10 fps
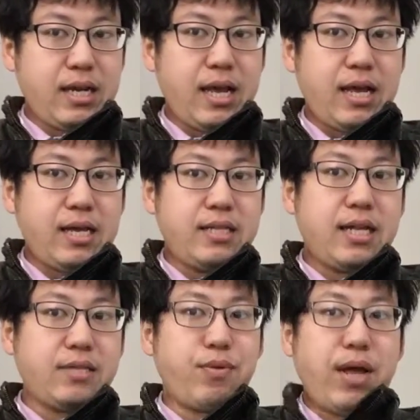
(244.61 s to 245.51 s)
And
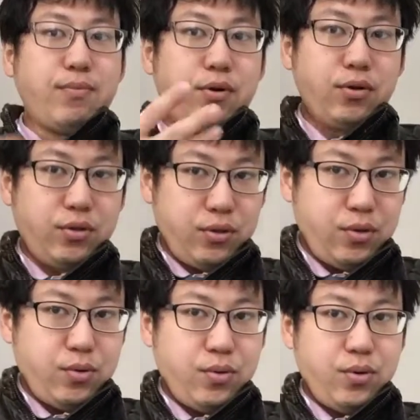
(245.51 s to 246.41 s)
that's what I'm going to
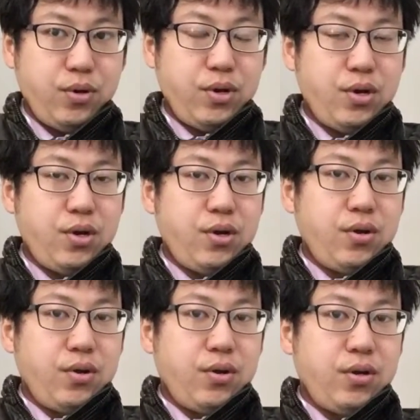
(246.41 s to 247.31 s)
do
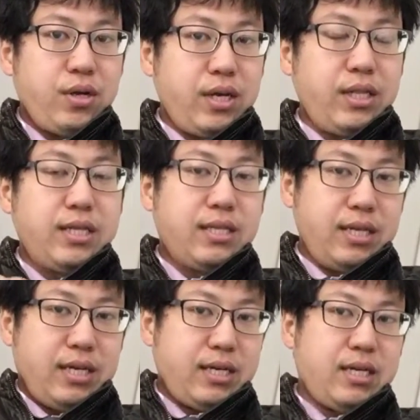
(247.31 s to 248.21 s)
in this
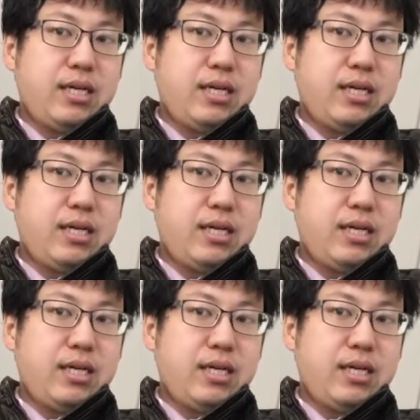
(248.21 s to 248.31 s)
year.